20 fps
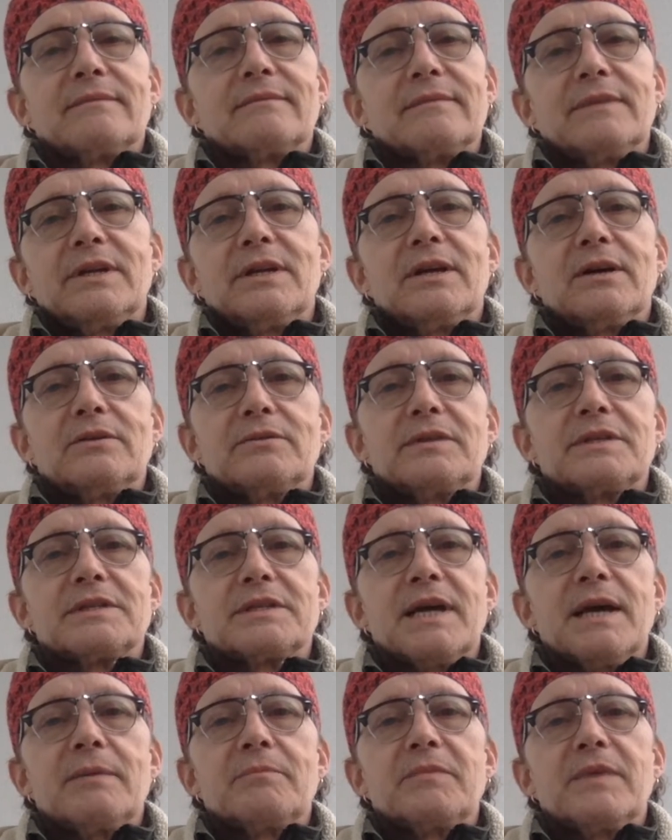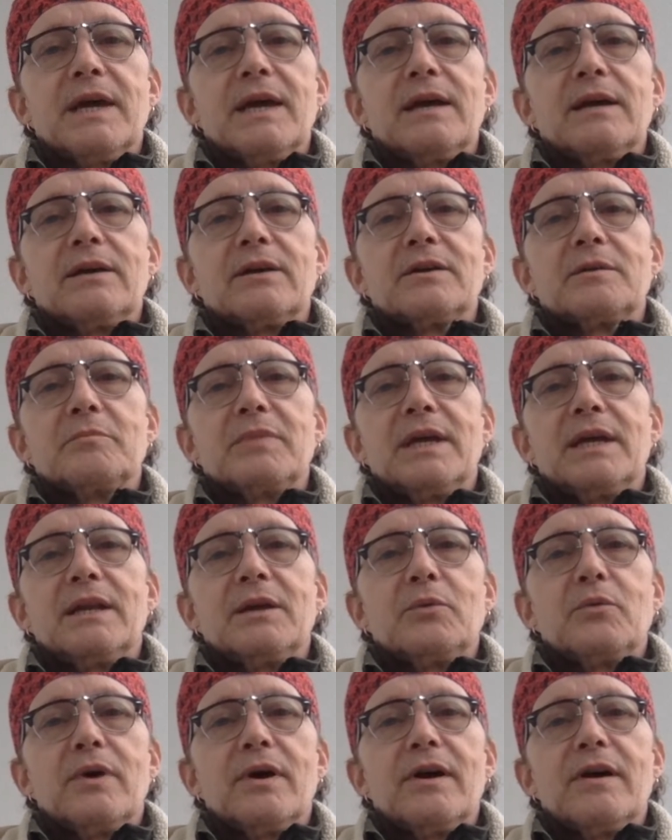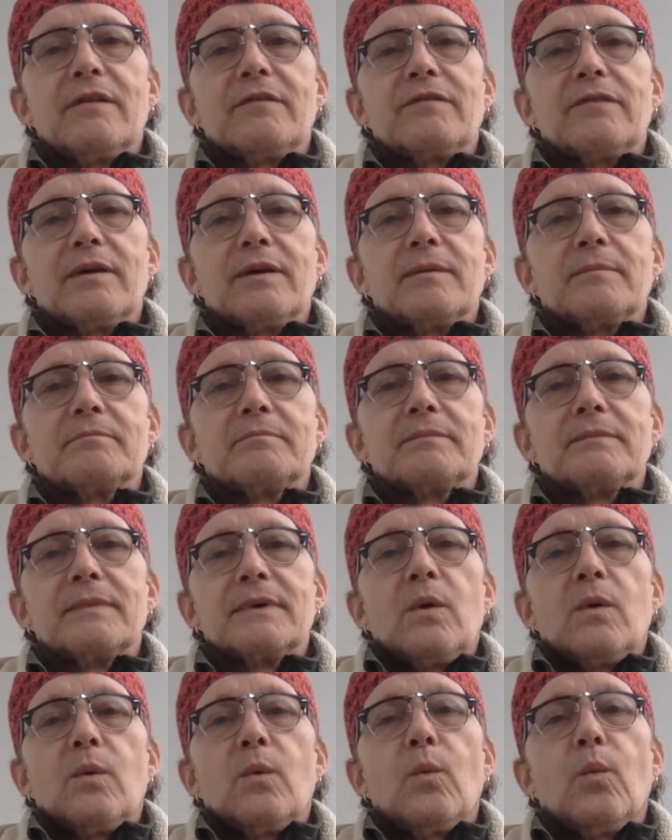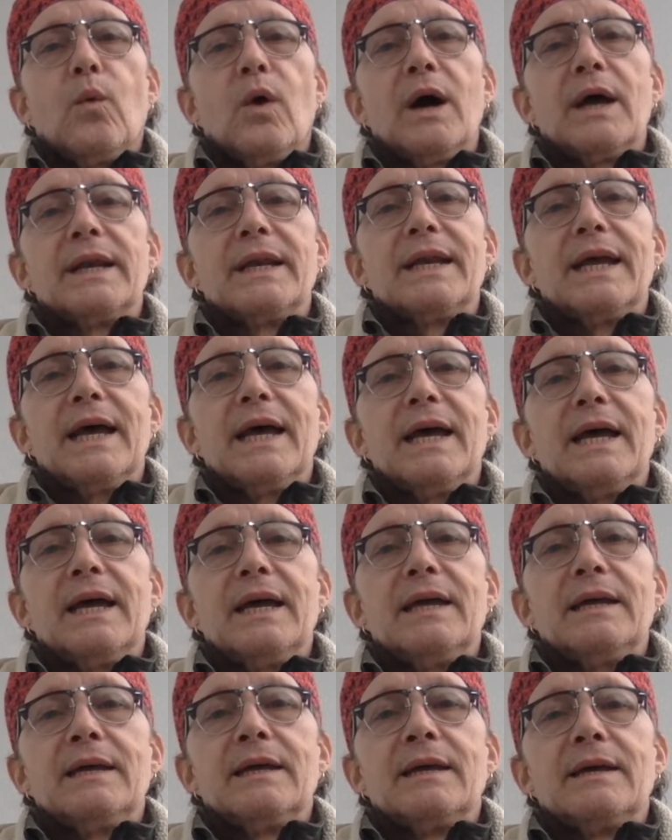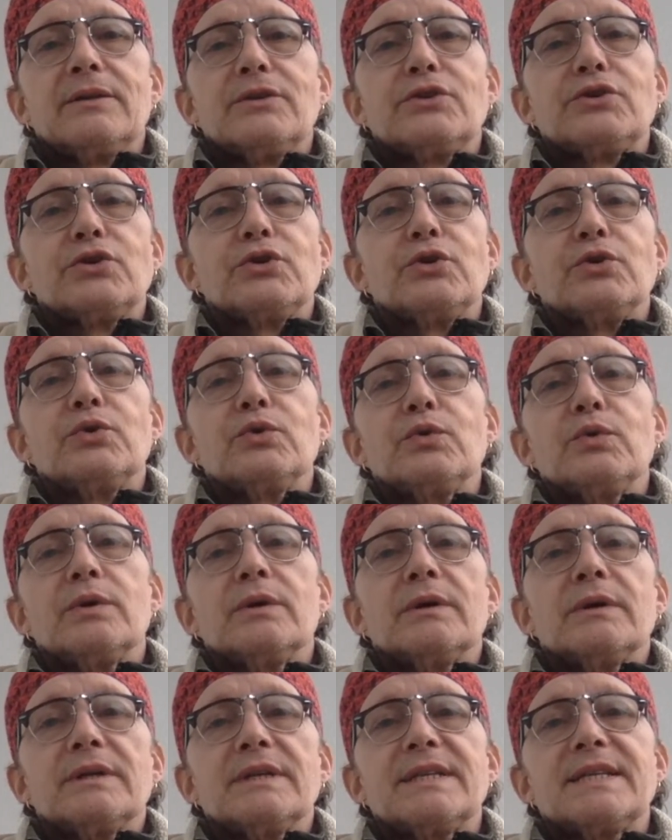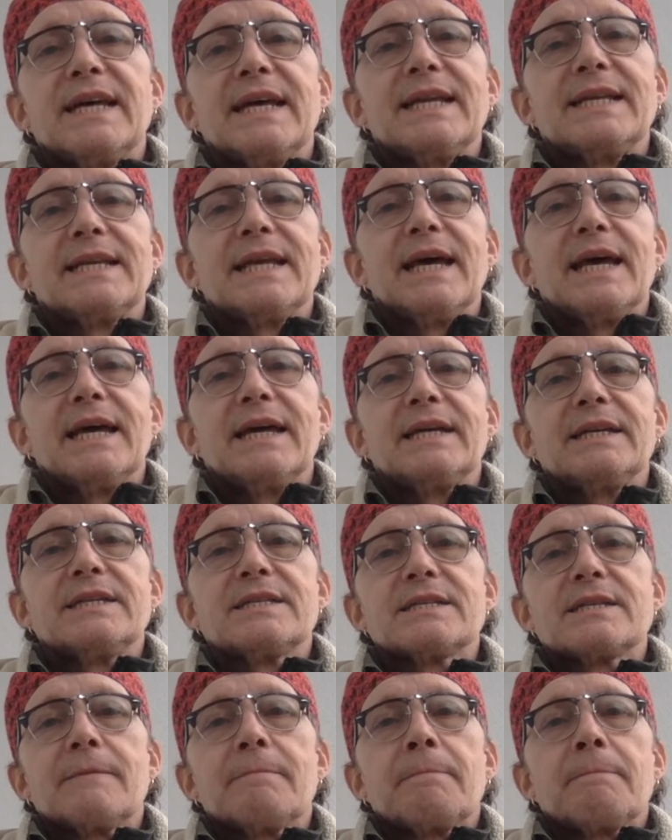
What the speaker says: the same thing could be anywhere from 1 day to 10 days.